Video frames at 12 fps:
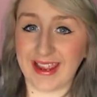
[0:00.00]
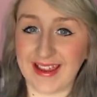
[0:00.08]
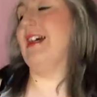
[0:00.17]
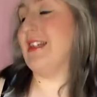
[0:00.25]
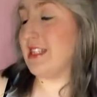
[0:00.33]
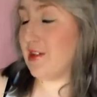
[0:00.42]

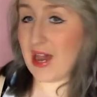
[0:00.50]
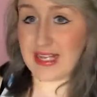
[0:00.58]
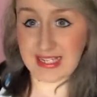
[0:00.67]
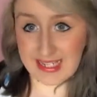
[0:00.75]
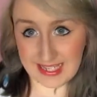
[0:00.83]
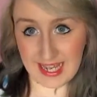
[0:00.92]
Okay, so
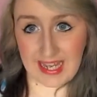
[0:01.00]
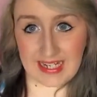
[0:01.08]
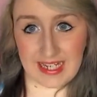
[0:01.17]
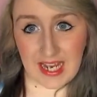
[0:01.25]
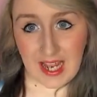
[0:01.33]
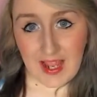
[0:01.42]
as I
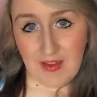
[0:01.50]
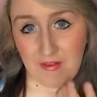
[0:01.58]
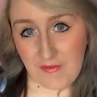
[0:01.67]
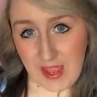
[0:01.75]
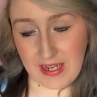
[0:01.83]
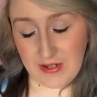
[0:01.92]
said,
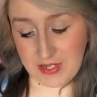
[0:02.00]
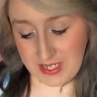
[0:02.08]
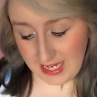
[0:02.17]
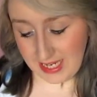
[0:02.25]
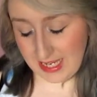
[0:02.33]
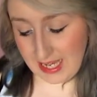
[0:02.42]
failed
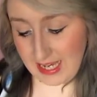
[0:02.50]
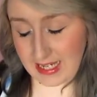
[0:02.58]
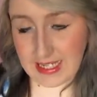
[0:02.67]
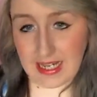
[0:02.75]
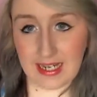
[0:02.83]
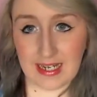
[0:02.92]
scene
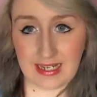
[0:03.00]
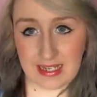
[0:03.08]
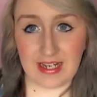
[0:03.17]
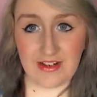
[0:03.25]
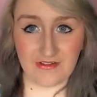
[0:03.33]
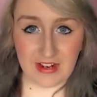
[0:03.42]
kid,
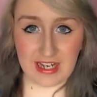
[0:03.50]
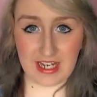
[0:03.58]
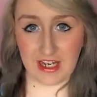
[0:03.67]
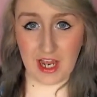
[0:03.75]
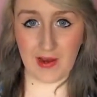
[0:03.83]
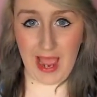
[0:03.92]
didn't
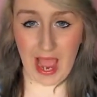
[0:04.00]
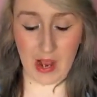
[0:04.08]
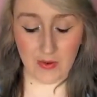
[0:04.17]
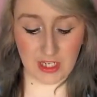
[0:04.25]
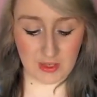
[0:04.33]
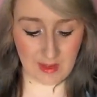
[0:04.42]
really know
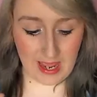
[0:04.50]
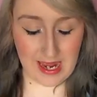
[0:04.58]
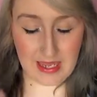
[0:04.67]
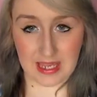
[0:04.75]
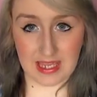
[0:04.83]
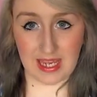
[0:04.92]
how to
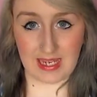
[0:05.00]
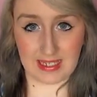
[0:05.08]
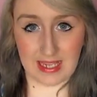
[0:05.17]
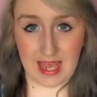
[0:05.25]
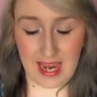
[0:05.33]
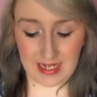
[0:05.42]
make the things
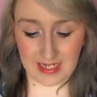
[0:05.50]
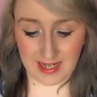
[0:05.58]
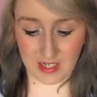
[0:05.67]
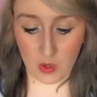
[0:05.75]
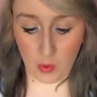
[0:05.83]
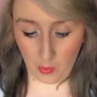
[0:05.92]
that they
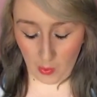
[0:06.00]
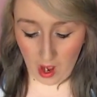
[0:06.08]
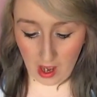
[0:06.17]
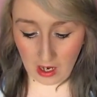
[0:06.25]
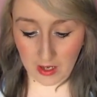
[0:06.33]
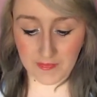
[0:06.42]
did
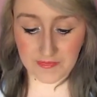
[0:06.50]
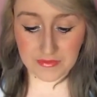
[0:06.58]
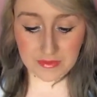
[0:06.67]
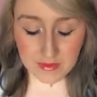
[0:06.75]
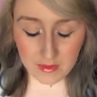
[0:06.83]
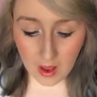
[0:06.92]
work.
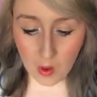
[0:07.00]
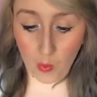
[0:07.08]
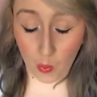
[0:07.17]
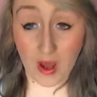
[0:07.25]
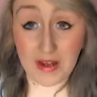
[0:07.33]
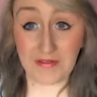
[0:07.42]

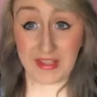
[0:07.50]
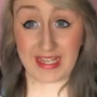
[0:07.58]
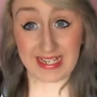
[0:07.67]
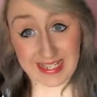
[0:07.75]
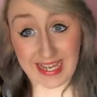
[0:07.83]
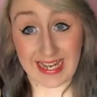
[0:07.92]
One of
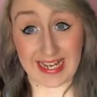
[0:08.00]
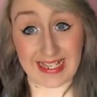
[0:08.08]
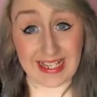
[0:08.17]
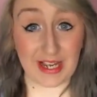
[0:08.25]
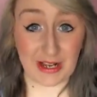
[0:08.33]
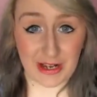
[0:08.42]
these
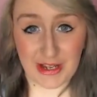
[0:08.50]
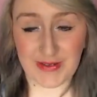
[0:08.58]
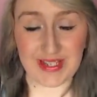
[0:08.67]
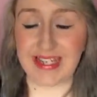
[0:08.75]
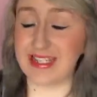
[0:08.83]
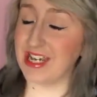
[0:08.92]
things
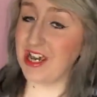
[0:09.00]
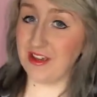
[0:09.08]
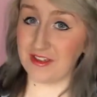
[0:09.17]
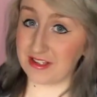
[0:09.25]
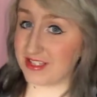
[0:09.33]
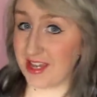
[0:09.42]
included
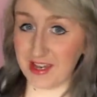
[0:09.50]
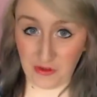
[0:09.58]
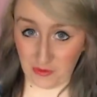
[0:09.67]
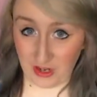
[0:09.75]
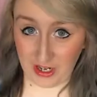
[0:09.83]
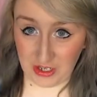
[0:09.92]
the side
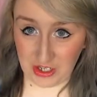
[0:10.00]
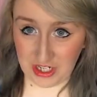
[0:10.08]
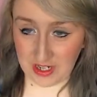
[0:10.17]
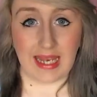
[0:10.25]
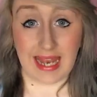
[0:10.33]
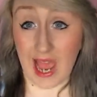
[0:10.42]

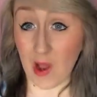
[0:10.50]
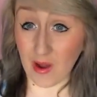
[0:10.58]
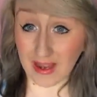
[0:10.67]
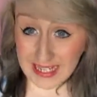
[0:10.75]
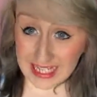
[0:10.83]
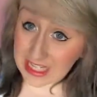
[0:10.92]
fringe. Now
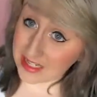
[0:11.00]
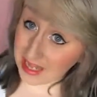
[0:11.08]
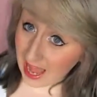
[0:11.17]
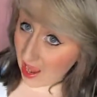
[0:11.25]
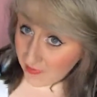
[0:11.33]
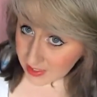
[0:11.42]
I still
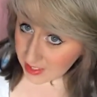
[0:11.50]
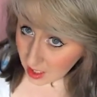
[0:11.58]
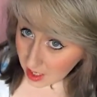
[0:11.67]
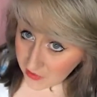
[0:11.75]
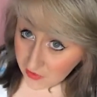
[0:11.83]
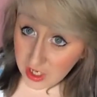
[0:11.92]
have a
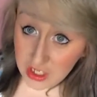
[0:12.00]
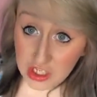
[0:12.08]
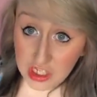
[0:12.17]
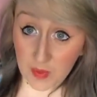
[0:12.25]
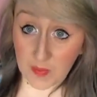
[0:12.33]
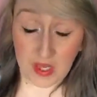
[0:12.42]
side
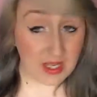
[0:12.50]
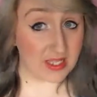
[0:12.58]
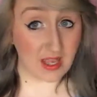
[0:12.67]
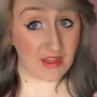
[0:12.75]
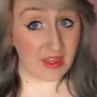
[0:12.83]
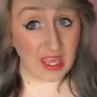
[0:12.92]
fringe
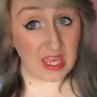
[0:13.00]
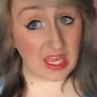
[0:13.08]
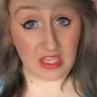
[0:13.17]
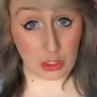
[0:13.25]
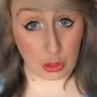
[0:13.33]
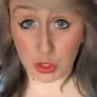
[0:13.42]
because I think
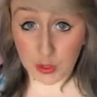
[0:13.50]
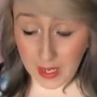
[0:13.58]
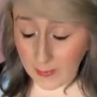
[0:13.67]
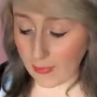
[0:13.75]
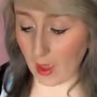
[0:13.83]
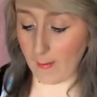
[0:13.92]
it suits
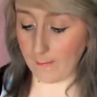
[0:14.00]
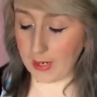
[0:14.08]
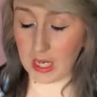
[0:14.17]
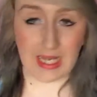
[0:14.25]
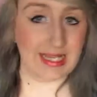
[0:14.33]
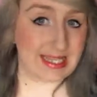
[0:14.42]
me.
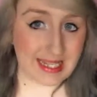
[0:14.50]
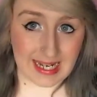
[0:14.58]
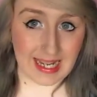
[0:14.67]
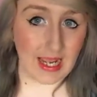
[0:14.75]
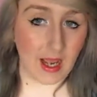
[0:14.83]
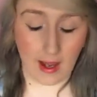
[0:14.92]

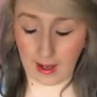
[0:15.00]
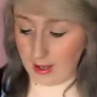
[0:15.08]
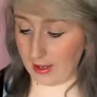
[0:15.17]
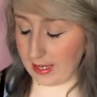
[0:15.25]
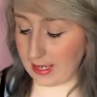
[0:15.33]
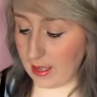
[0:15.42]
Personally, I
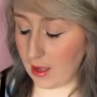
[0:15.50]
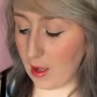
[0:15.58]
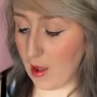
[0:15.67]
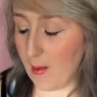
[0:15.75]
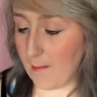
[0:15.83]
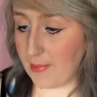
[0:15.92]
like it.
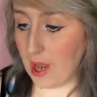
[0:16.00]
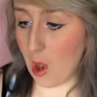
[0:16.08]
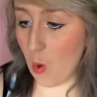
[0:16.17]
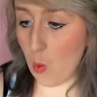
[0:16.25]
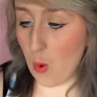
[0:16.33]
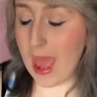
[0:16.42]

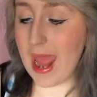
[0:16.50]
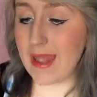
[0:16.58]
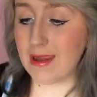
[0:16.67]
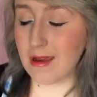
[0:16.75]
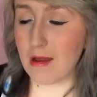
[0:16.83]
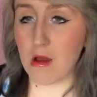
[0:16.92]
But
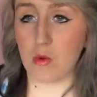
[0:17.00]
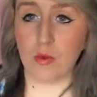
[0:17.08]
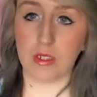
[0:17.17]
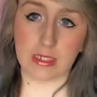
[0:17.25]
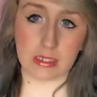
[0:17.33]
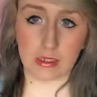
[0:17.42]
when I
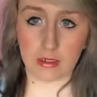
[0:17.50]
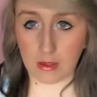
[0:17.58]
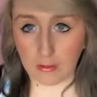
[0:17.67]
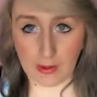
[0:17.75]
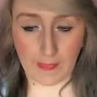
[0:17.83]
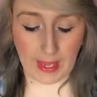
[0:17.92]
was
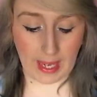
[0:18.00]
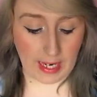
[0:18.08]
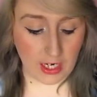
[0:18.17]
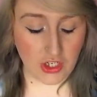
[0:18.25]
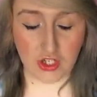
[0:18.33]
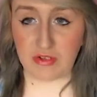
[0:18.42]
around that
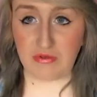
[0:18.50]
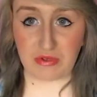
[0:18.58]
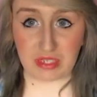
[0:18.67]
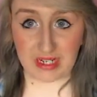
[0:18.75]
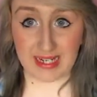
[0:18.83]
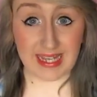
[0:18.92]
age and
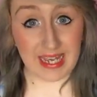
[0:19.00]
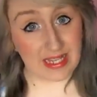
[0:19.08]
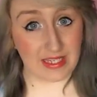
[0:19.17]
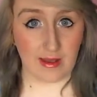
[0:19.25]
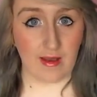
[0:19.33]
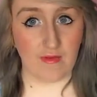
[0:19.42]
everyone started
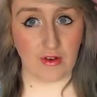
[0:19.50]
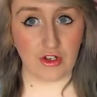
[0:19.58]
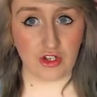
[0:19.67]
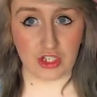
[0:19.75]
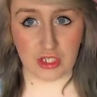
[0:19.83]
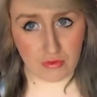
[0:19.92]
getting side
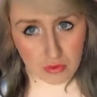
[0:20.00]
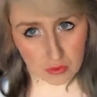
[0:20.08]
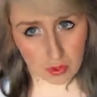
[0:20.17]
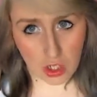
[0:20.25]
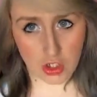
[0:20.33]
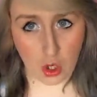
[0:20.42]
fringes and it was
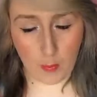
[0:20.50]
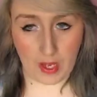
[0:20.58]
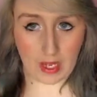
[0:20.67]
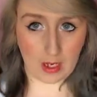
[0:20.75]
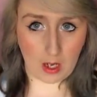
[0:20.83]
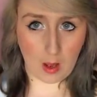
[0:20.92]
all like
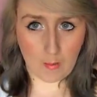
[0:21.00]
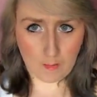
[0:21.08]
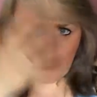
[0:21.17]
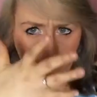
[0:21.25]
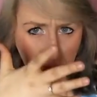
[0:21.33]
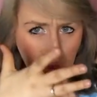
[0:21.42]
choppy and like
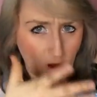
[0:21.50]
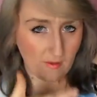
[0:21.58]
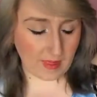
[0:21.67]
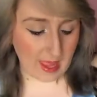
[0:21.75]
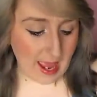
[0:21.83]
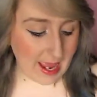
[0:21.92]
poof,
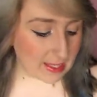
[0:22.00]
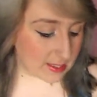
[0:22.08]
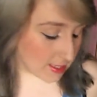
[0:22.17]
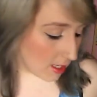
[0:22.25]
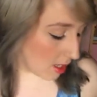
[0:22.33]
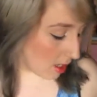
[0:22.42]
over their
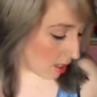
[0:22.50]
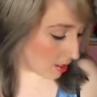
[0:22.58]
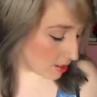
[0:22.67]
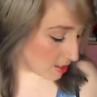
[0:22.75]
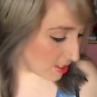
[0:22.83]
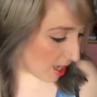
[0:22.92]
heads
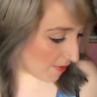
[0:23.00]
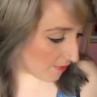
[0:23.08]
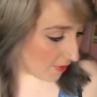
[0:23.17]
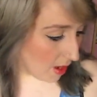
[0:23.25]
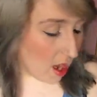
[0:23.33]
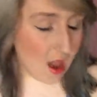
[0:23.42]
and
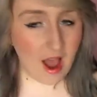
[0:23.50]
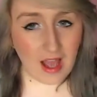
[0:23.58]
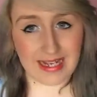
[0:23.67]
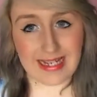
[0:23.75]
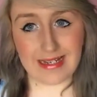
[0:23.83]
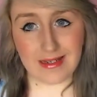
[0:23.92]
stuff,
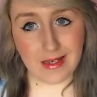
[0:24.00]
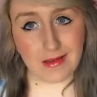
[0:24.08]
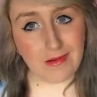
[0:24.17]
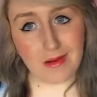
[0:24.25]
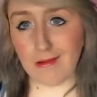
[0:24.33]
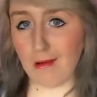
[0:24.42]
I
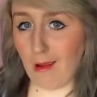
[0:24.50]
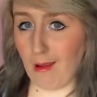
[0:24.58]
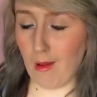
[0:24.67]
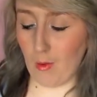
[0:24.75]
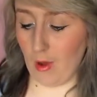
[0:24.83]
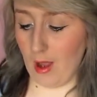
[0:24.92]
didn't really know
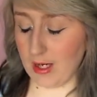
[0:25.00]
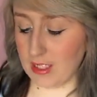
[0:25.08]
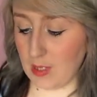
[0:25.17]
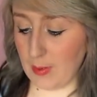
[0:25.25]
how it worked.